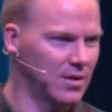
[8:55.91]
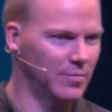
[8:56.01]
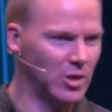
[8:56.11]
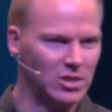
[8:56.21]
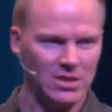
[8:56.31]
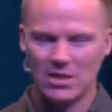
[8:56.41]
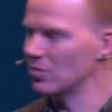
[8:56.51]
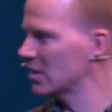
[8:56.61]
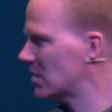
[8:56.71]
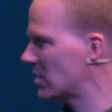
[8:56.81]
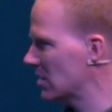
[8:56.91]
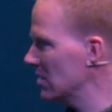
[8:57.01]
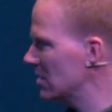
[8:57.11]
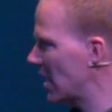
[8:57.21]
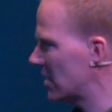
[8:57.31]
But you see, what
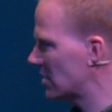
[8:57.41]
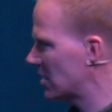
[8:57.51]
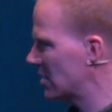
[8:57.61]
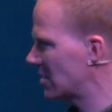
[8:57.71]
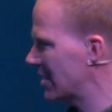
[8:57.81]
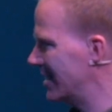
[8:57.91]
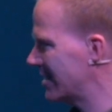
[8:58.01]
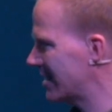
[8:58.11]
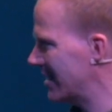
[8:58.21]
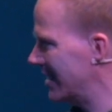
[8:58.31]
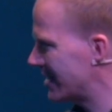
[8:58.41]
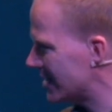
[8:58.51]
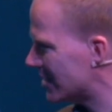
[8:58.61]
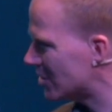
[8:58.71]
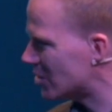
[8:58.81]
sin does is
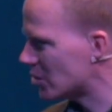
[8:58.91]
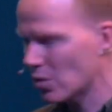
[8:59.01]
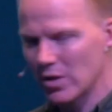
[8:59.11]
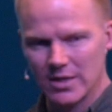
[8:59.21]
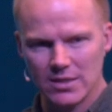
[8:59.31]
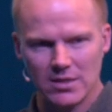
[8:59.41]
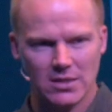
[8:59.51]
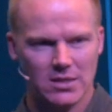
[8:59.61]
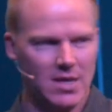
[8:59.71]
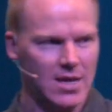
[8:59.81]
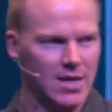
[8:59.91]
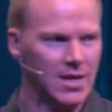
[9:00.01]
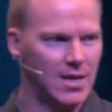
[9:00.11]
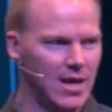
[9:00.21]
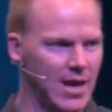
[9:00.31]
it destroys,
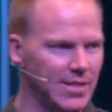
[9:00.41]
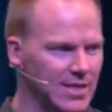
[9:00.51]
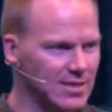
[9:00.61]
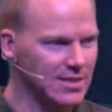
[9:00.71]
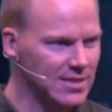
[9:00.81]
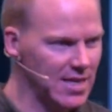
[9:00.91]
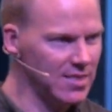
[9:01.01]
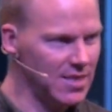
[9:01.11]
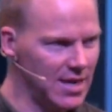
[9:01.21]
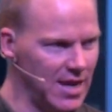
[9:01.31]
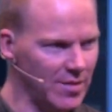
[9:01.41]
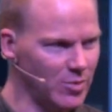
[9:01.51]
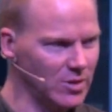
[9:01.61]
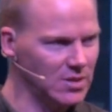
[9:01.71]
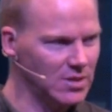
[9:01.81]
and there's a death that
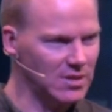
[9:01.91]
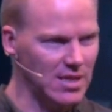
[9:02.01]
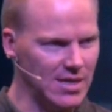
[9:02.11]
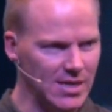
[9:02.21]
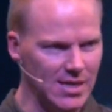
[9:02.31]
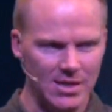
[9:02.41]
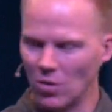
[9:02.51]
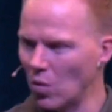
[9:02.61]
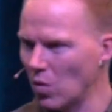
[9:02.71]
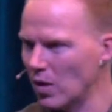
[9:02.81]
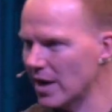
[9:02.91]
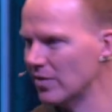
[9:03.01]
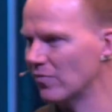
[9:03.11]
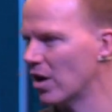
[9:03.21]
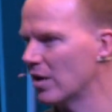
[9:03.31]
happens in all our
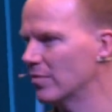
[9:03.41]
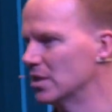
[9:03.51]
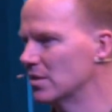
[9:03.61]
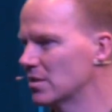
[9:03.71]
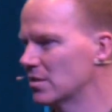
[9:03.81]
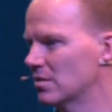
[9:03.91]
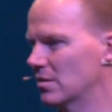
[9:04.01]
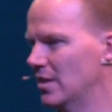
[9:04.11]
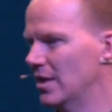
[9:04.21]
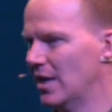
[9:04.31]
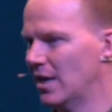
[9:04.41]
environments, in our